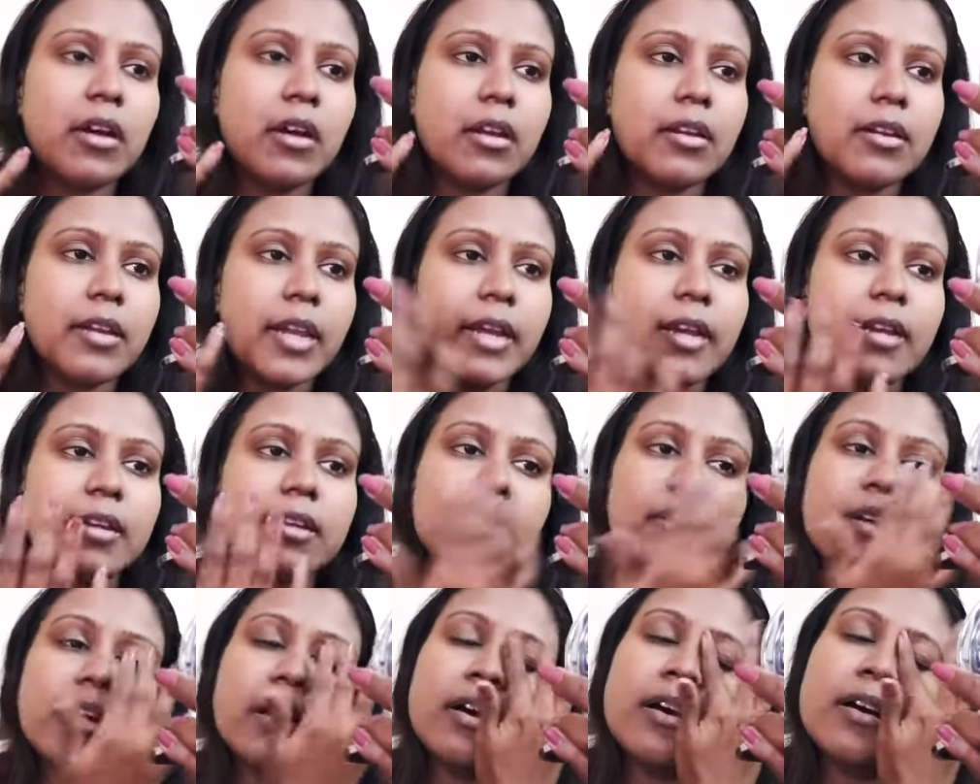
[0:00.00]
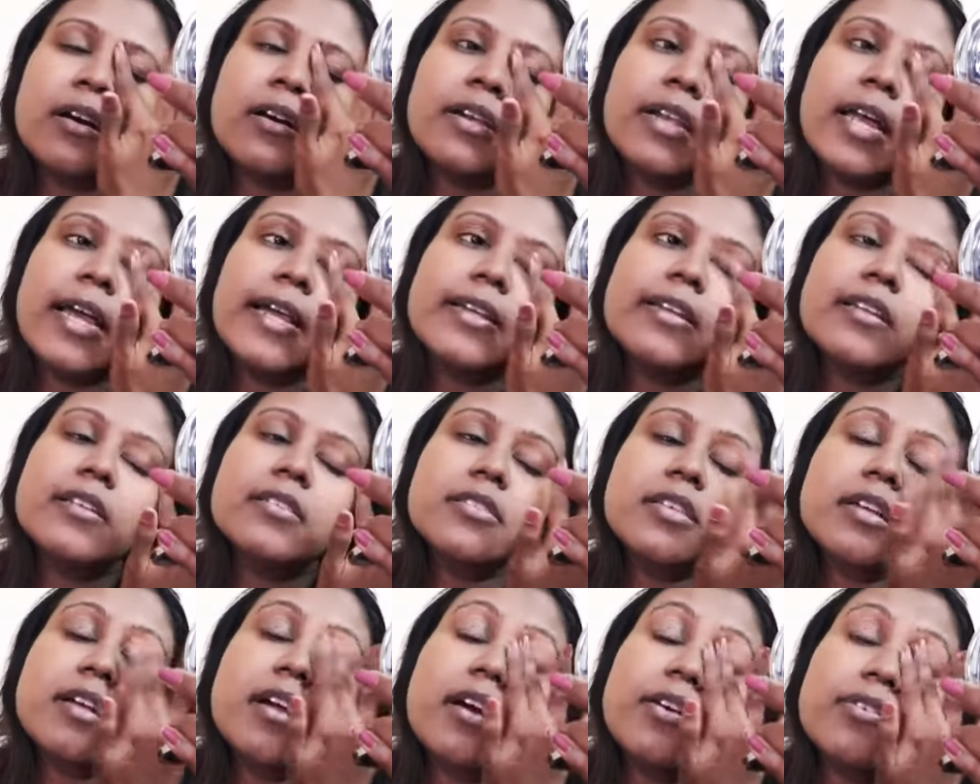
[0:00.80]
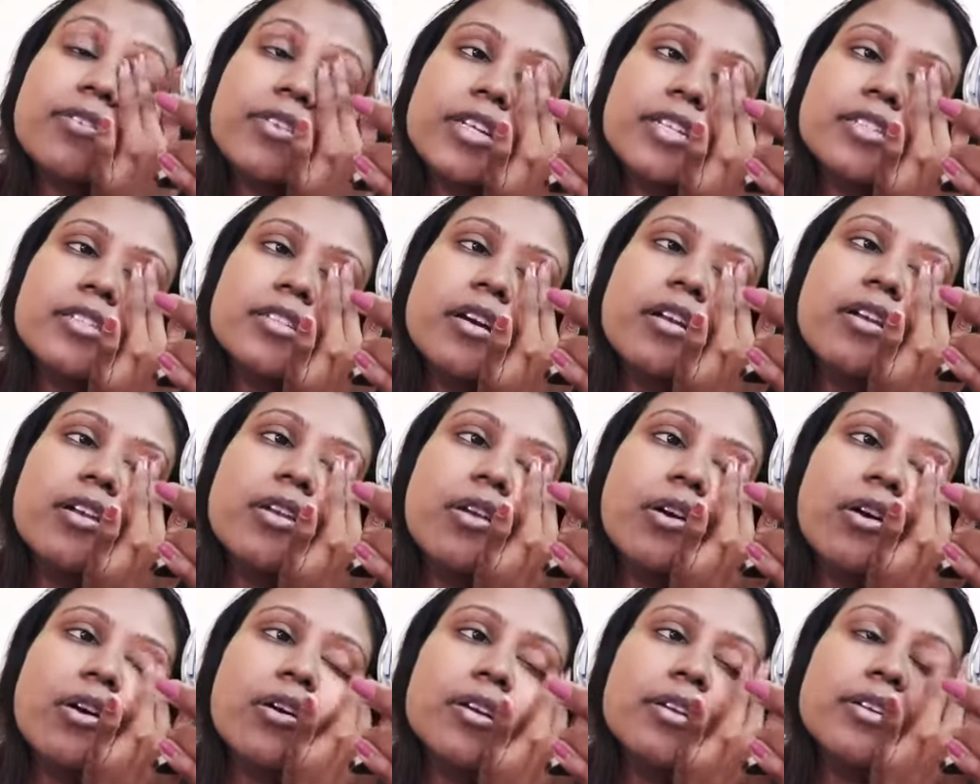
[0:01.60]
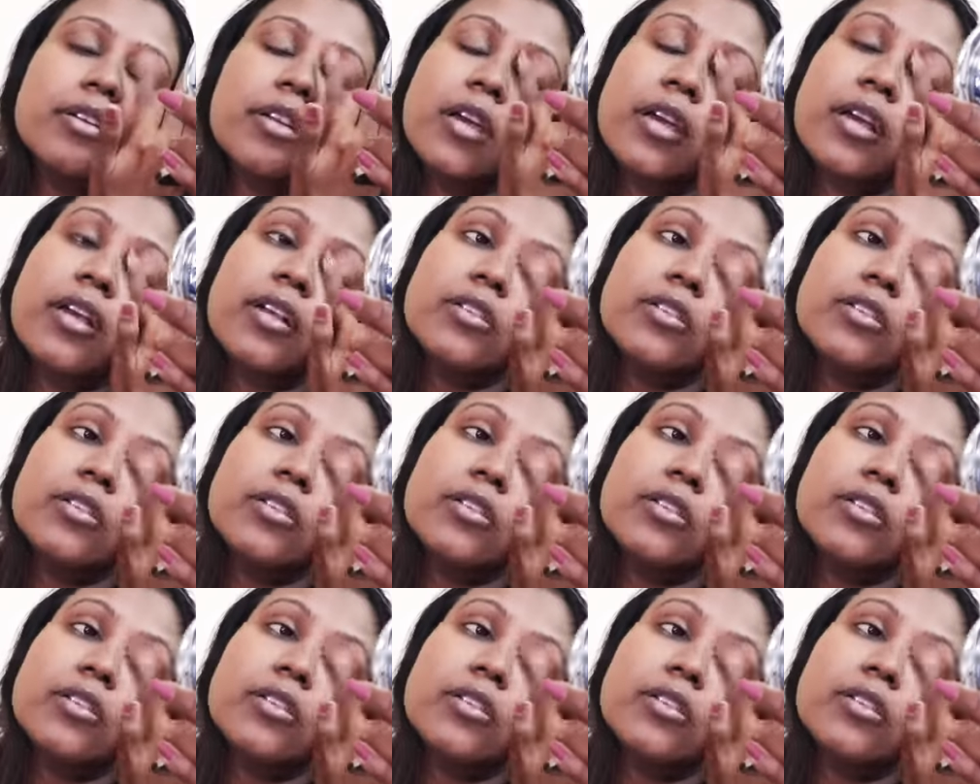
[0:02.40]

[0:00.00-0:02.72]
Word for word: light, uh, lightens the coverage a lot.